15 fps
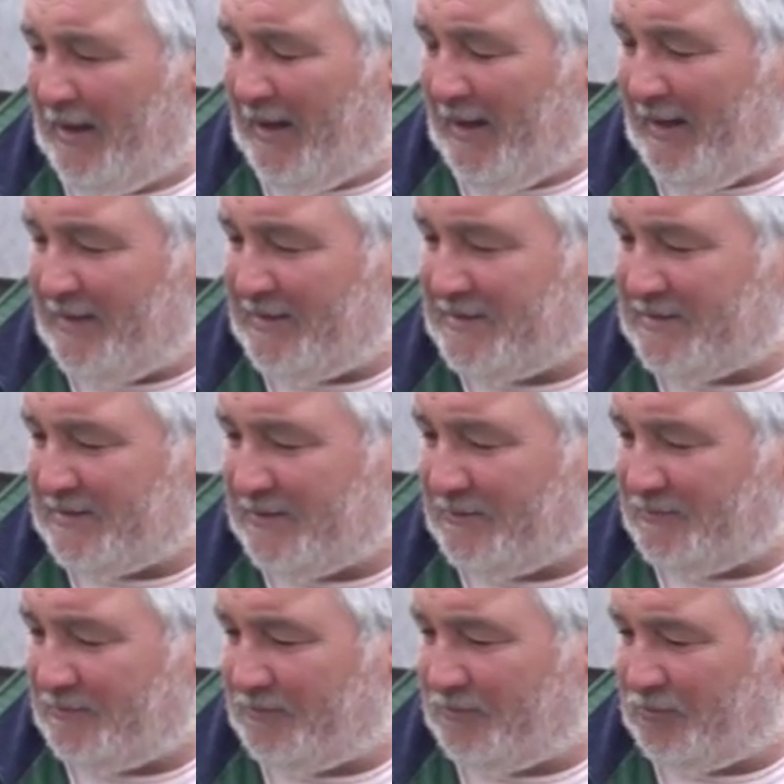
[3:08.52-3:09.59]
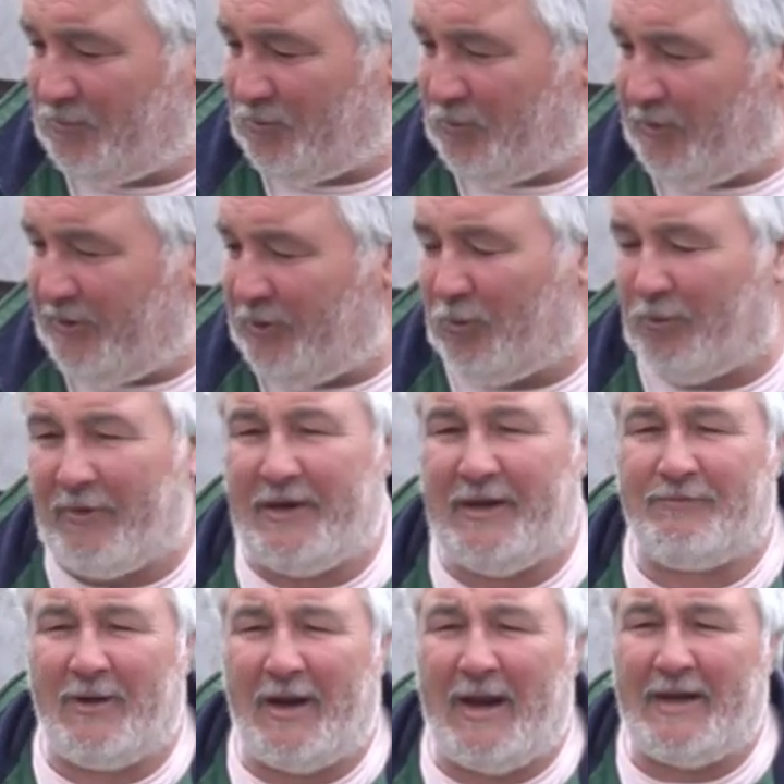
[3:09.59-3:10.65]
and we'd
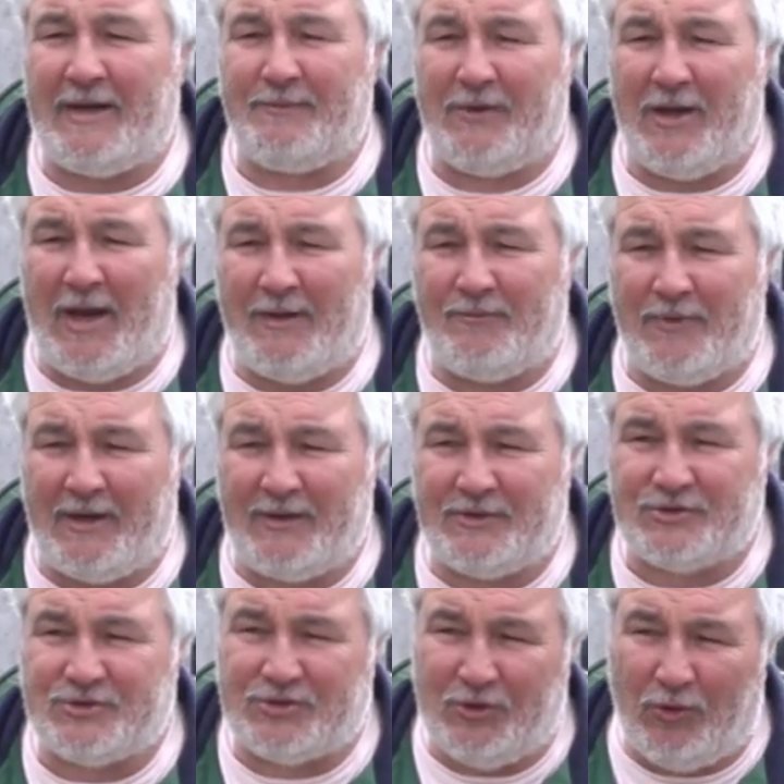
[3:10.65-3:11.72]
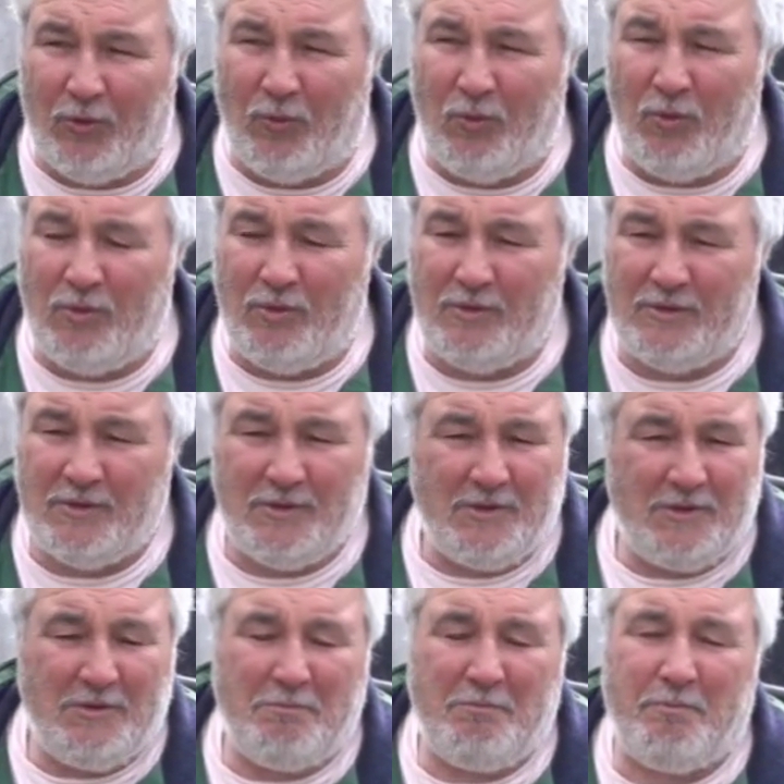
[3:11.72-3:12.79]
already had him going round the school.
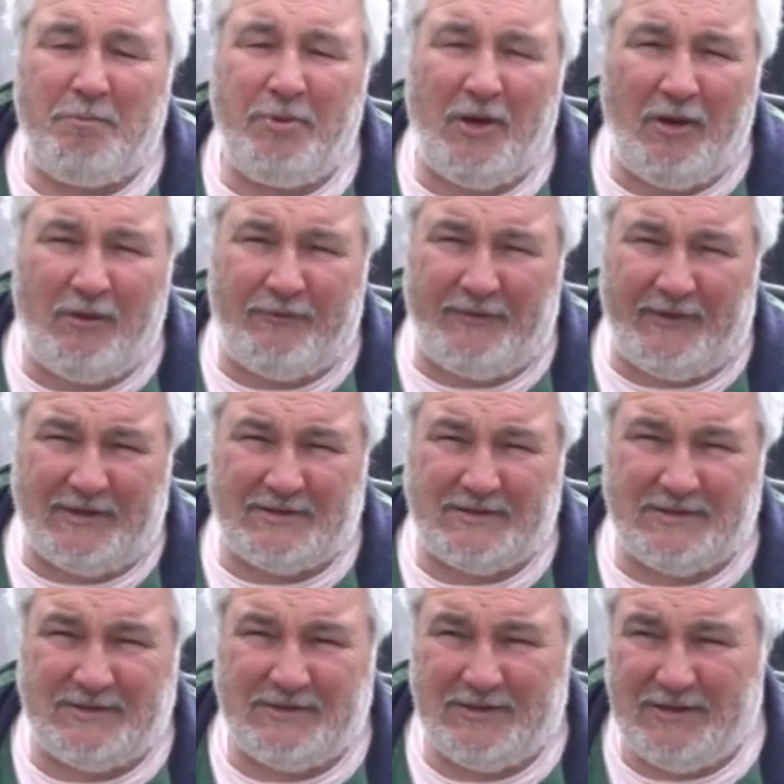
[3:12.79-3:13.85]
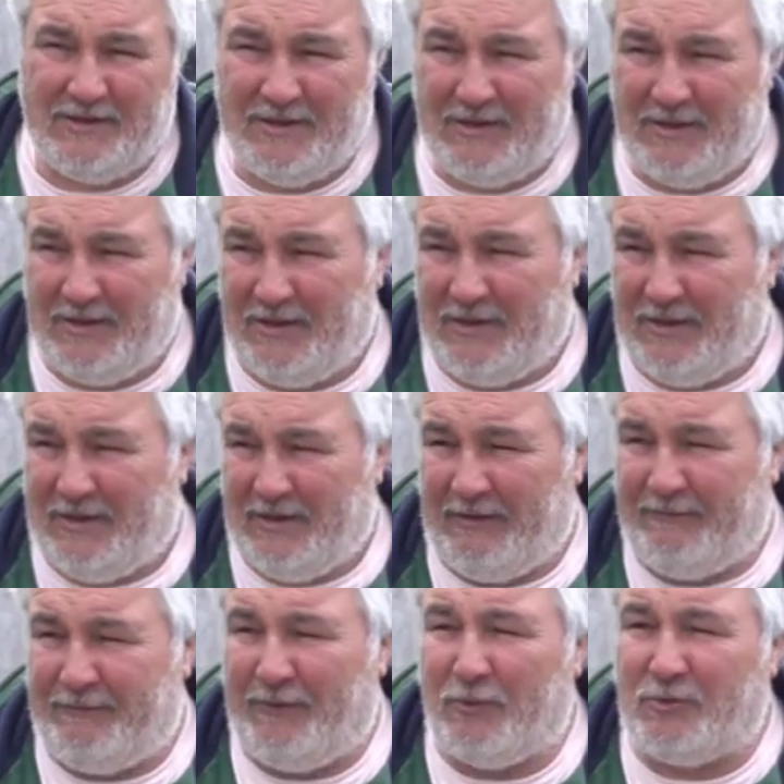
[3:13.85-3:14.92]
Perfect.
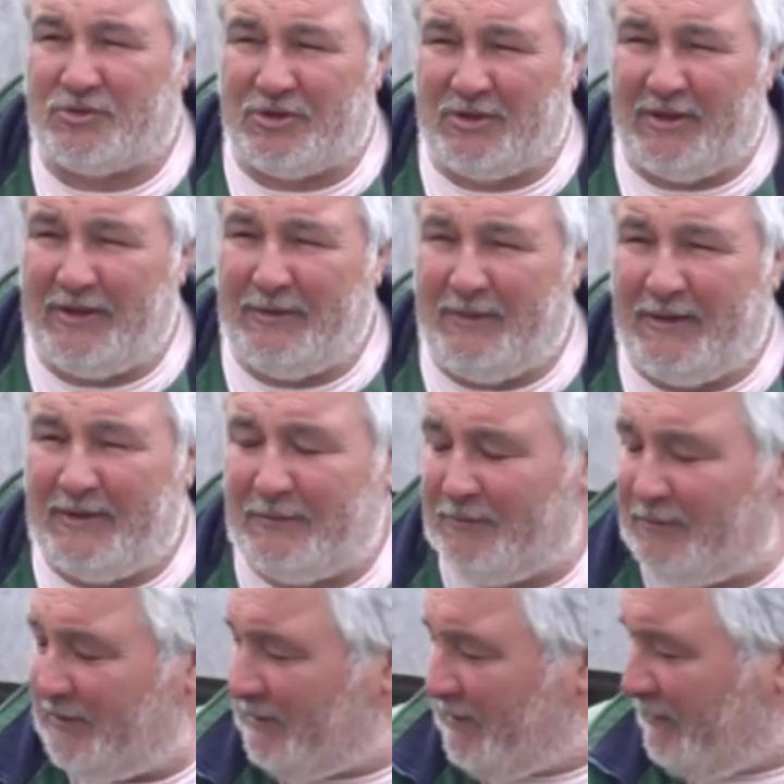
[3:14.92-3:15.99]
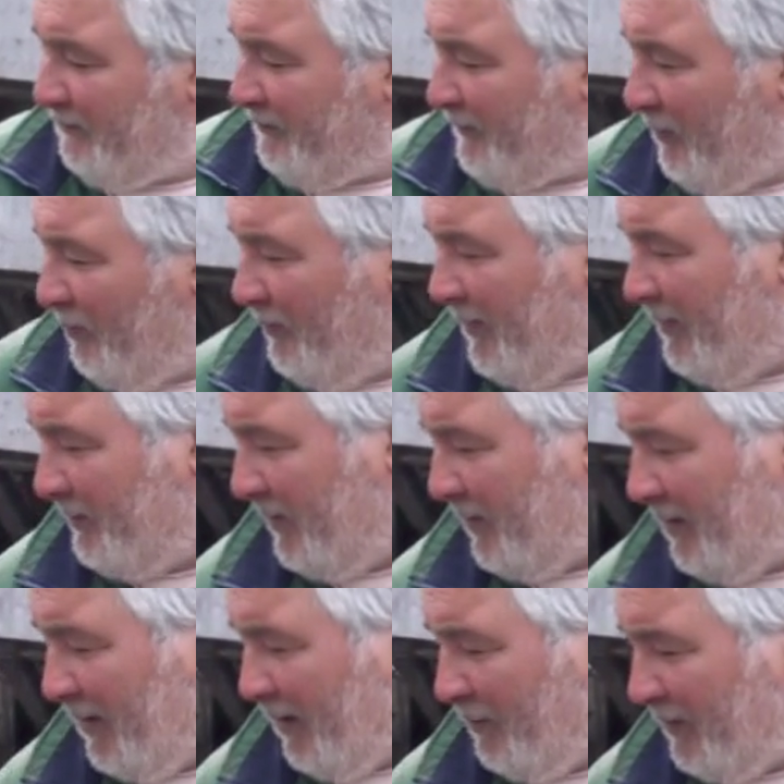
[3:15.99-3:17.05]
Unfortunately we didn't film it,
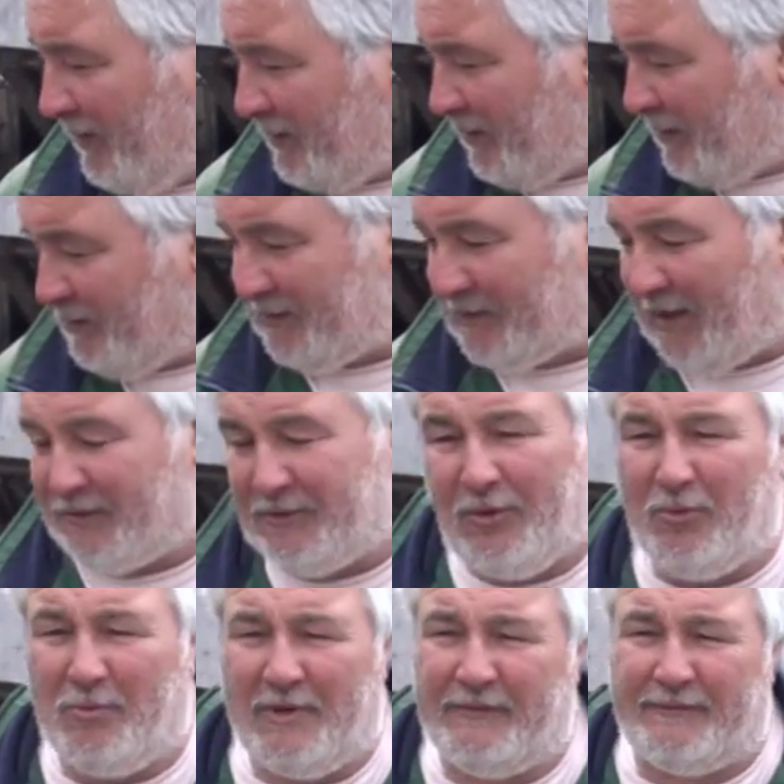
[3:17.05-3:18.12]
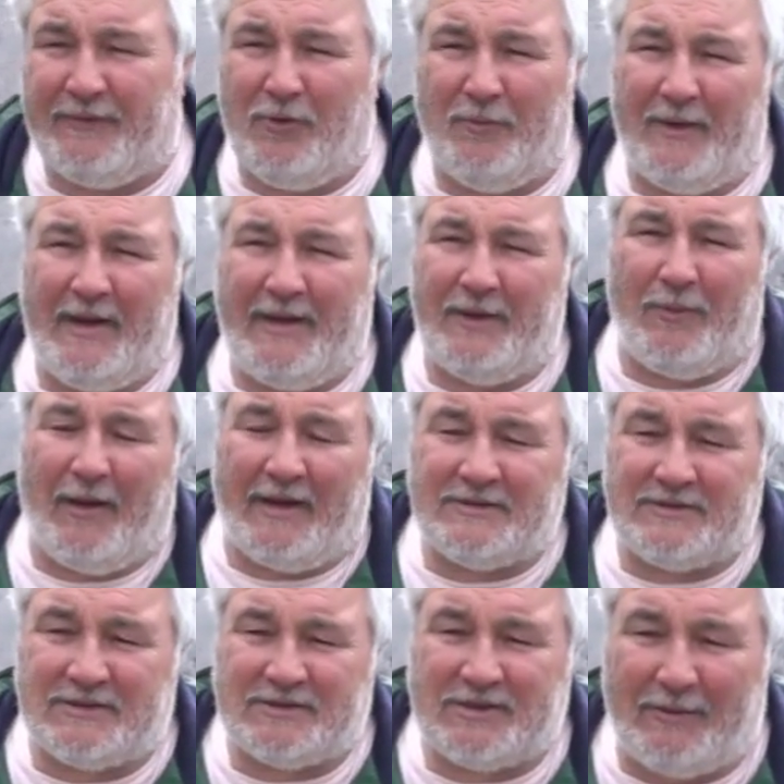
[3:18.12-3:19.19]
but you know, we don't normally film it anyway,
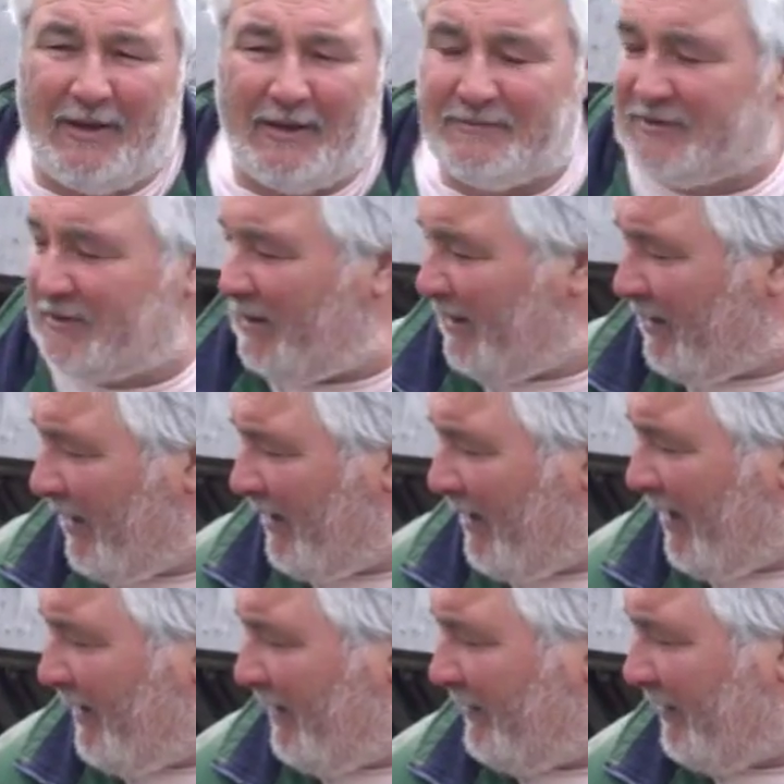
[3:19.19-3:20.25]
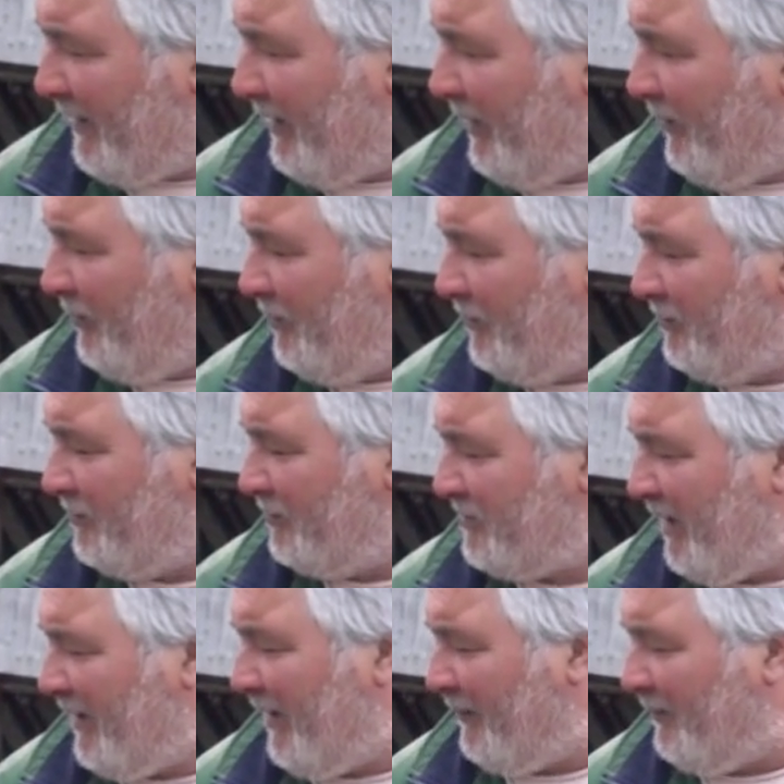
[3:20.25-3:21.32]
it just so happens. Hey, that'll do,
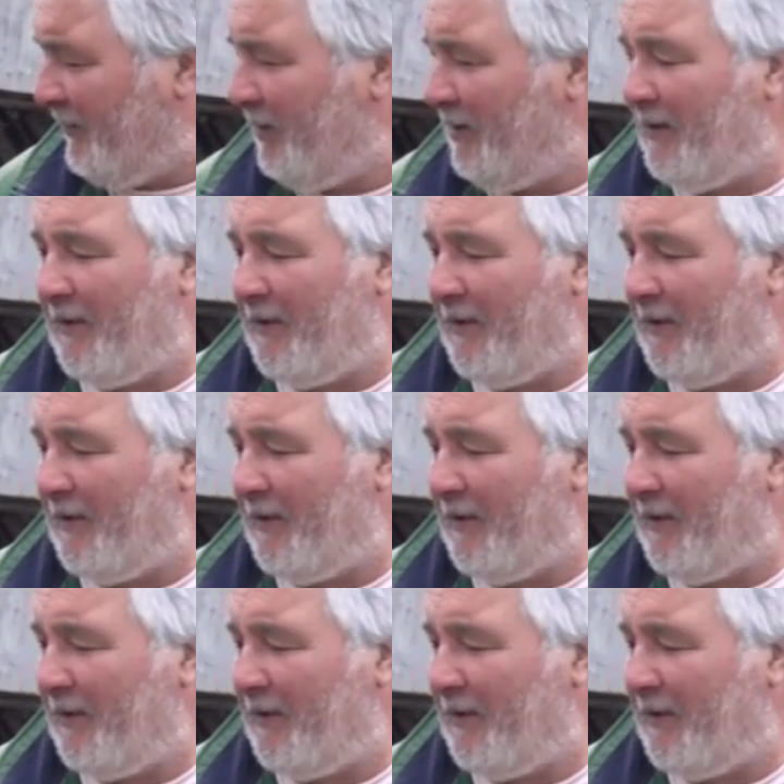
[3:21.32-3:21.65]
stand up.